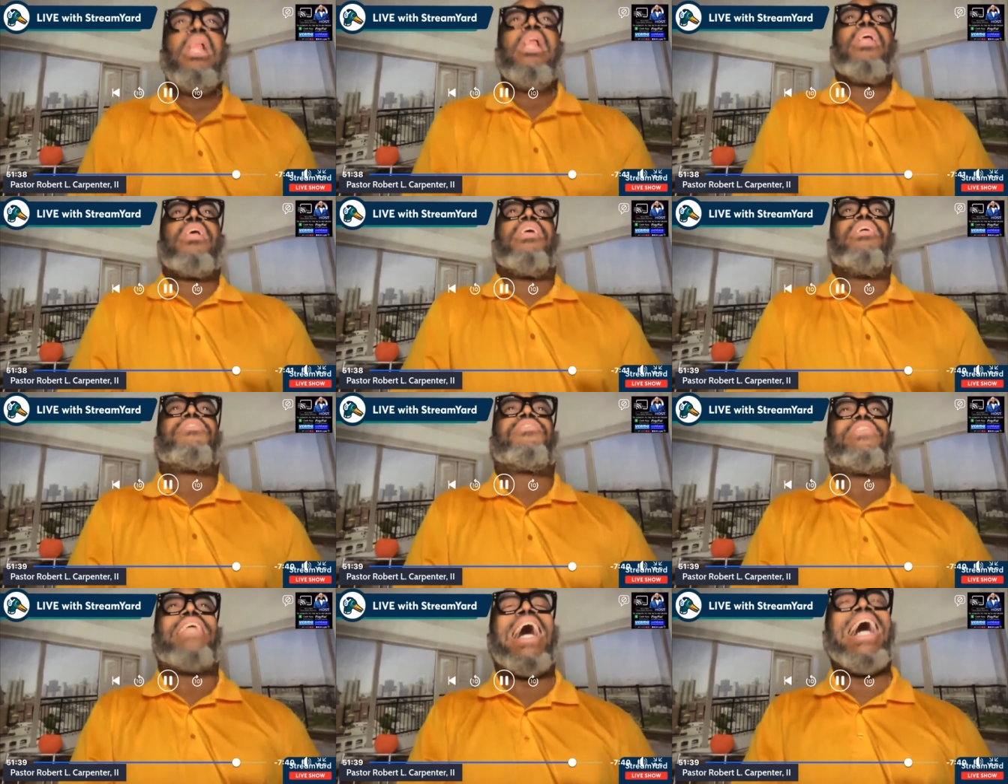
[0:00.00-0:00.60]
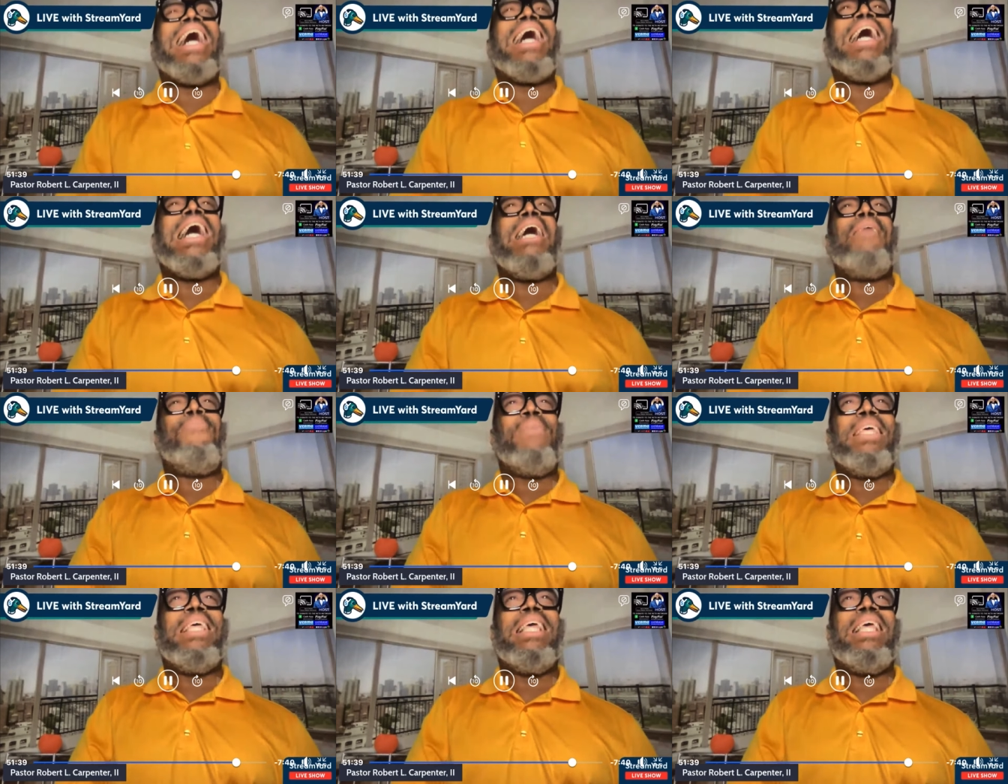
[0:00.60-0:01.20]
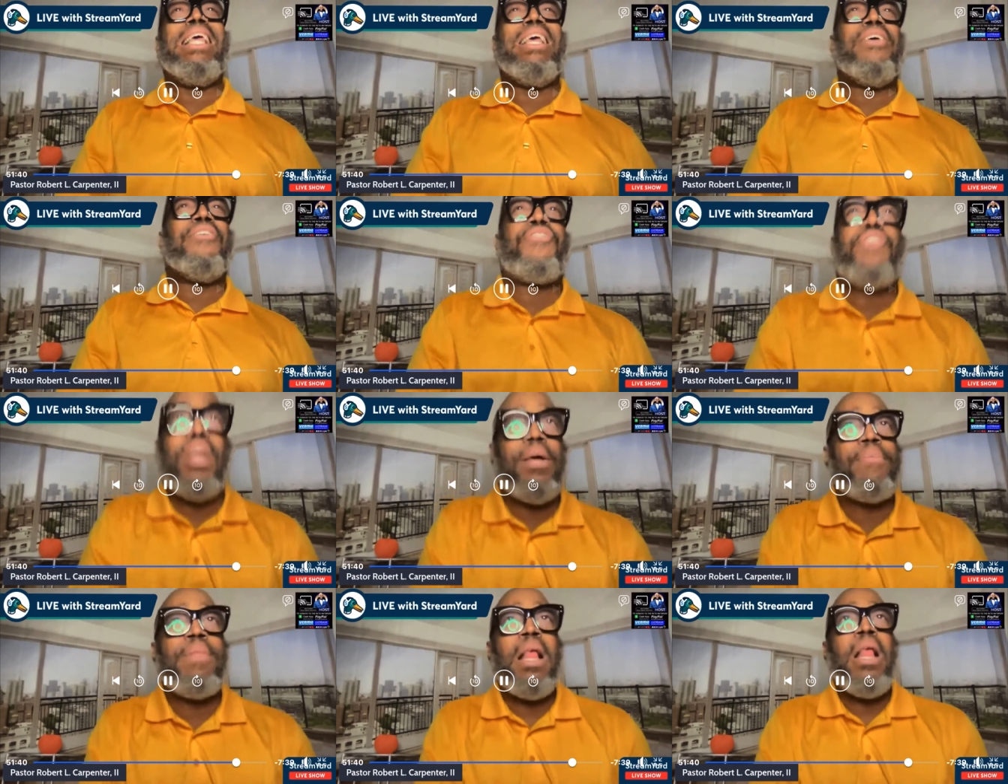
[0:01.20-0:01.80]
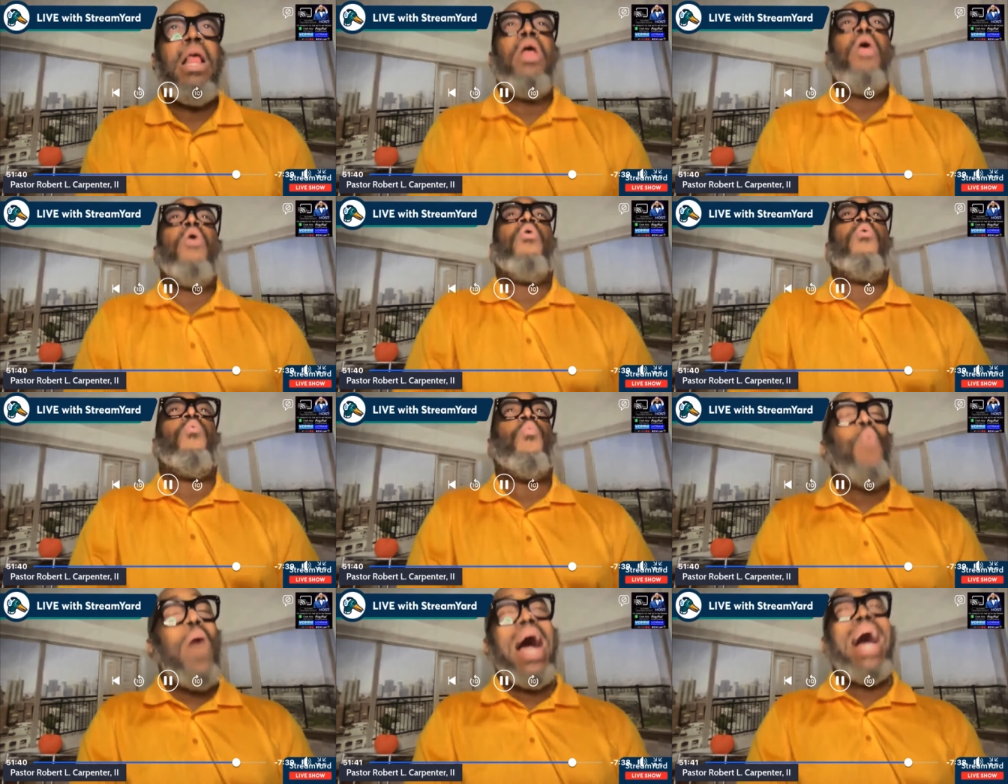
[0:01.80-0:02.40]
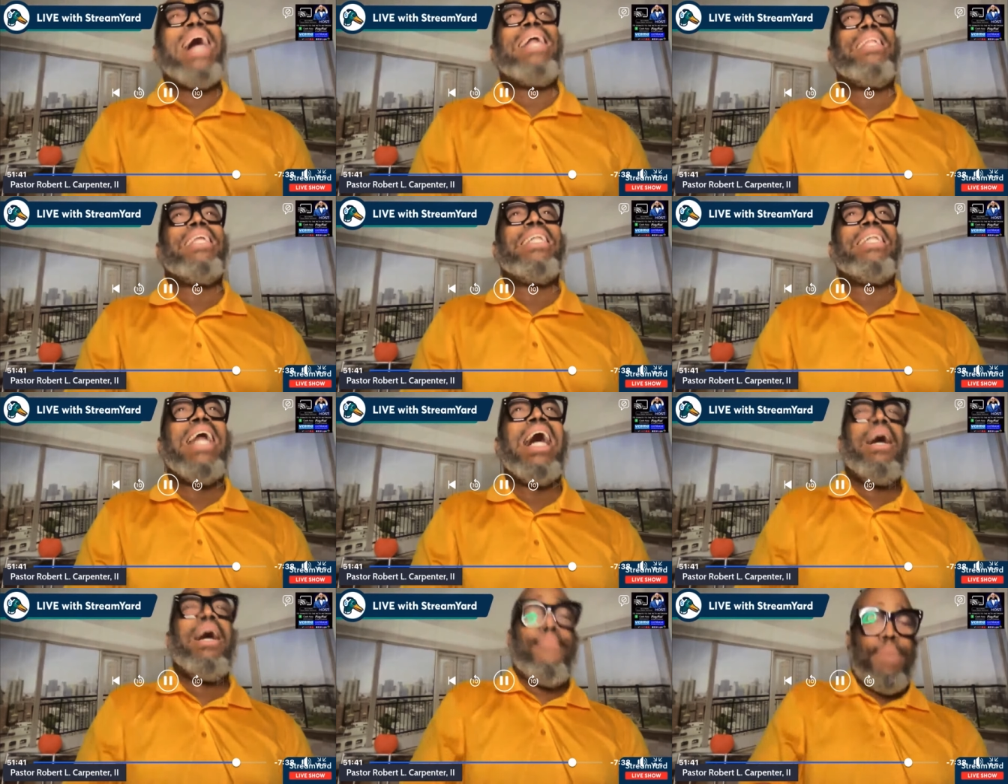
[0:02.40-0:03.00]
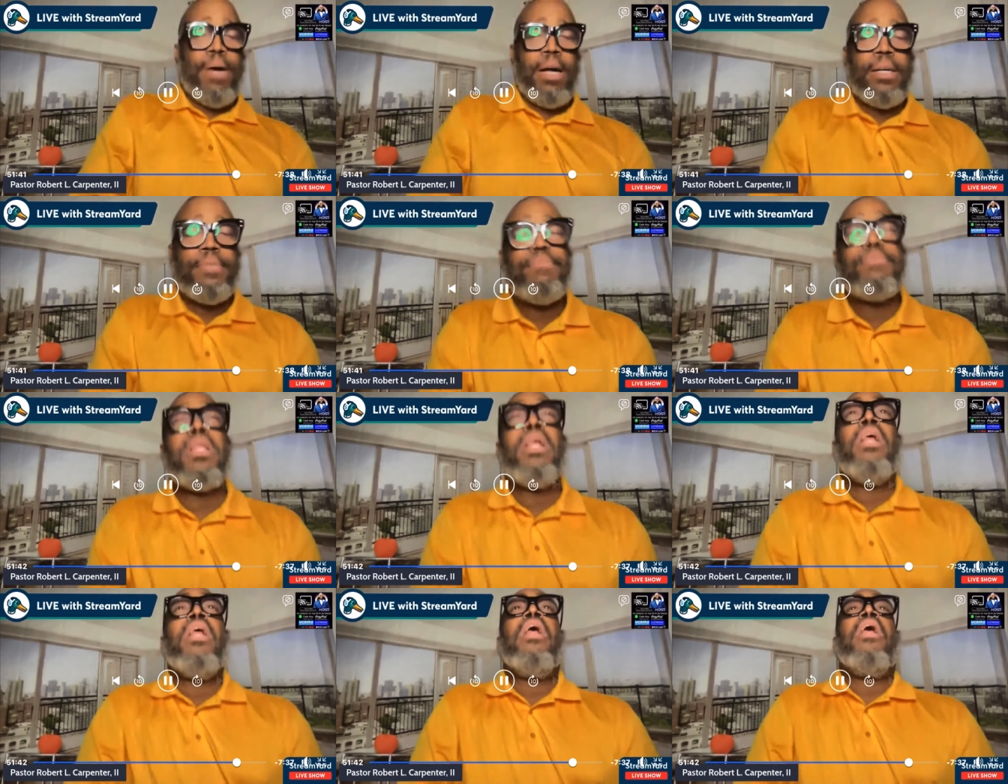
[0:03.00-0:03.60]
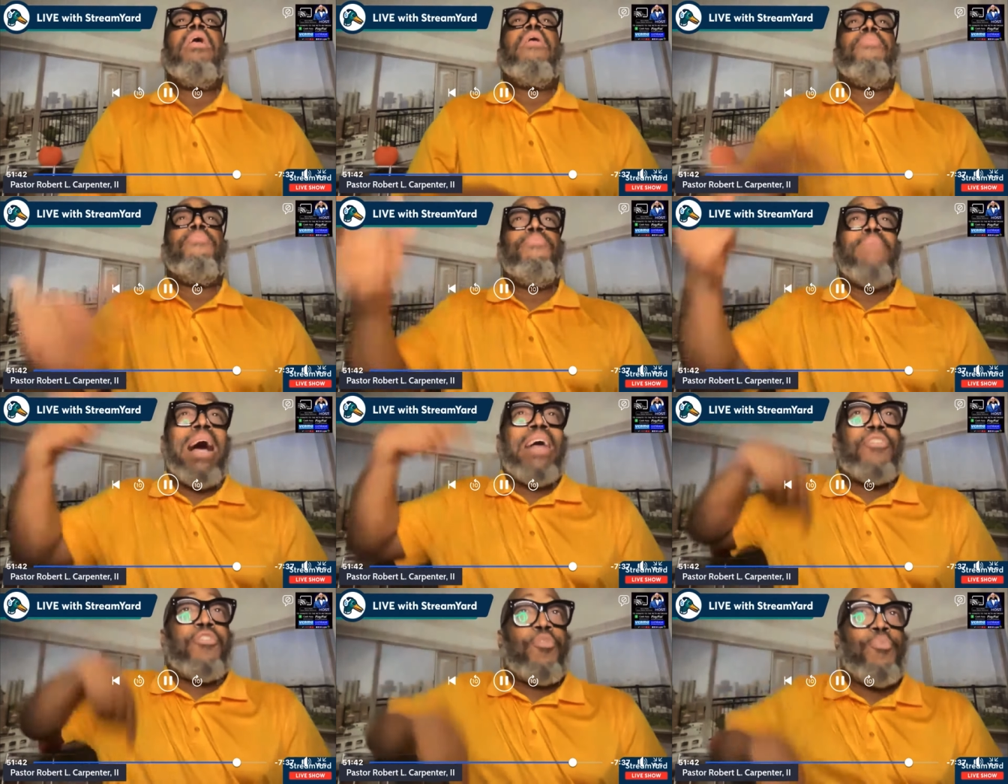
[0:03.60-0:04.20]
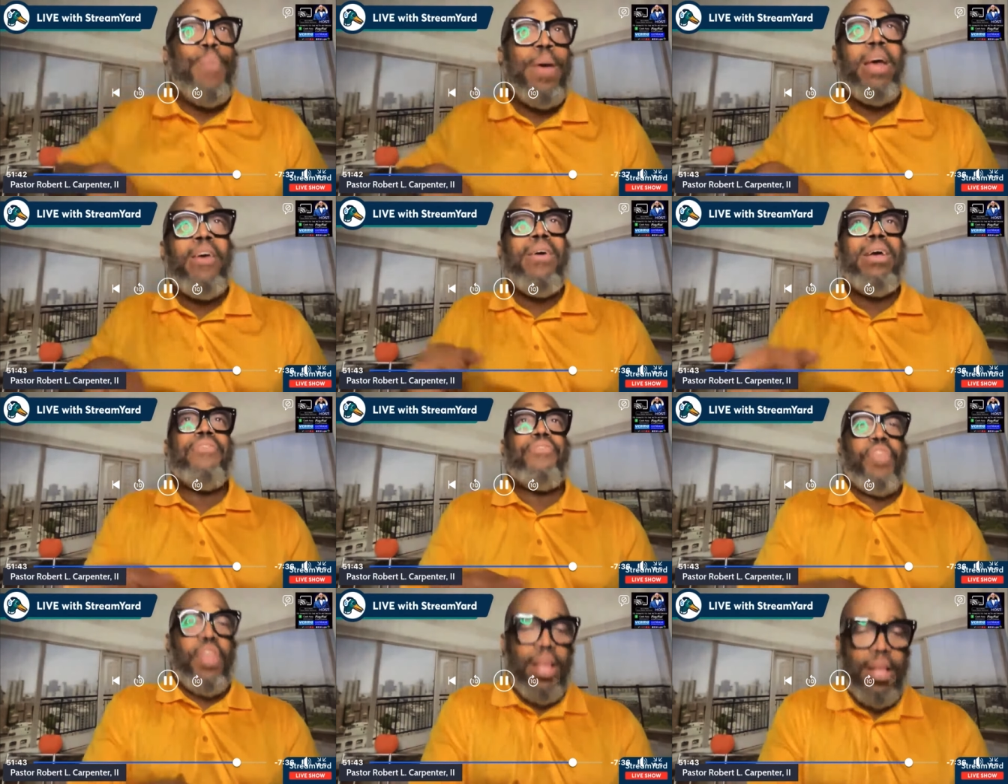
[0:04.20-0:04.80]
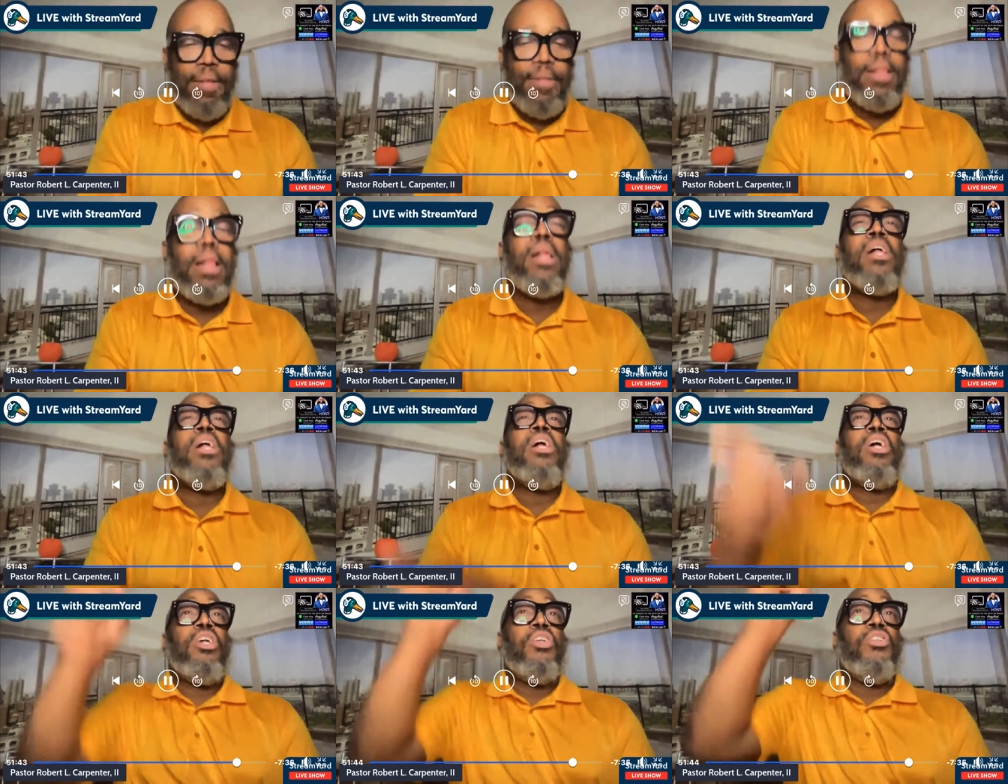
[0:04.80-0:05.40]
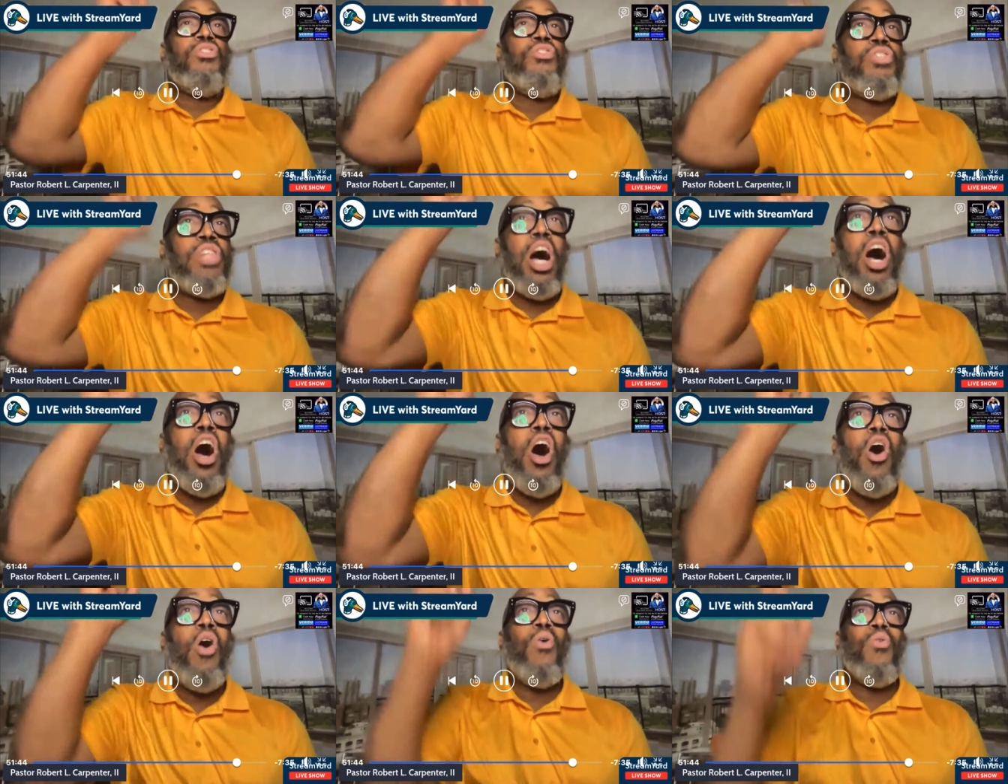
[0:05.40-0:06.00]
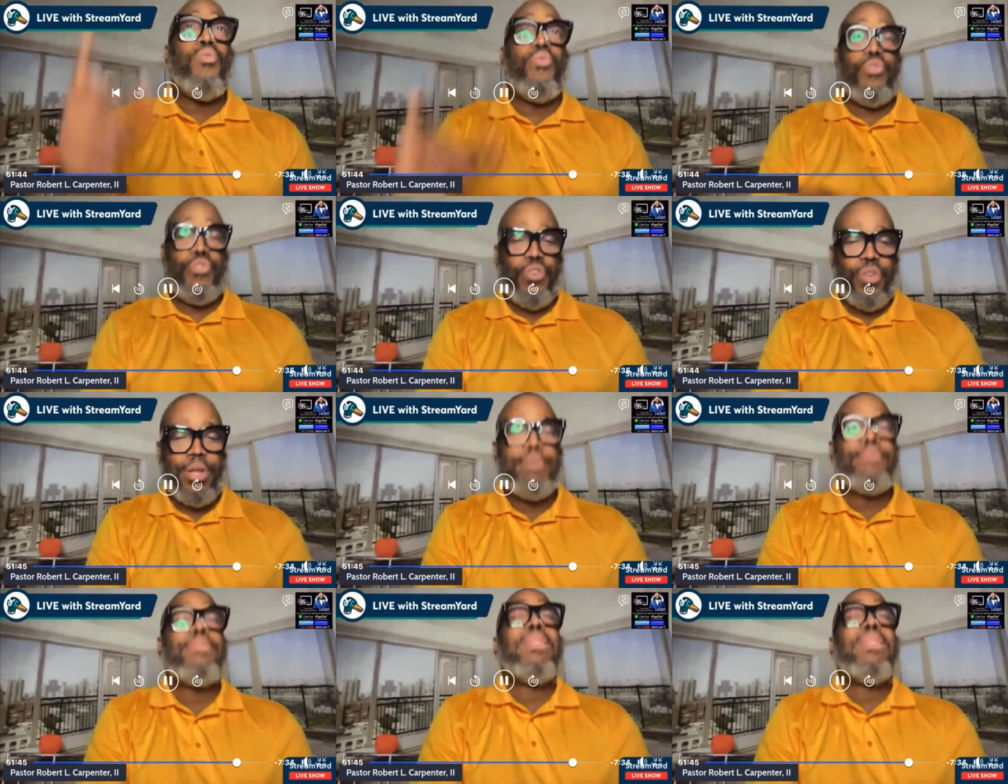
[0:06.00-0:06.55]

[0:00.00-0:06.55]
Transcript: Because time is winding up. And our spirit knows